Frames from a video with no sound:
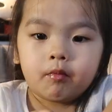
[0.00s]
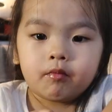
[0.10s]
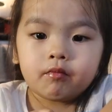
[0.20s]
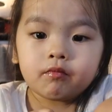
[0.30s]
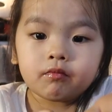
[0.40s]

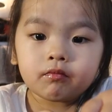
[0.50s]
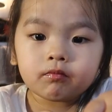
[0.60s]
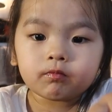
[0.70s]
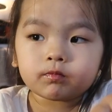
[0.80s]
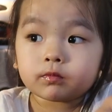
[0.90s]

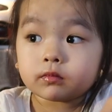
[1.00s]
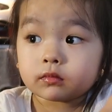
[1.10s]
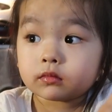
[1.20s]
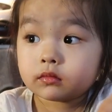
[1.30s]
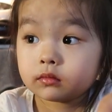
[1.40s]

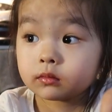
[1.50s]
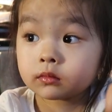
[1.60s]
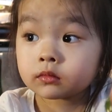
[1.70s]
(silence)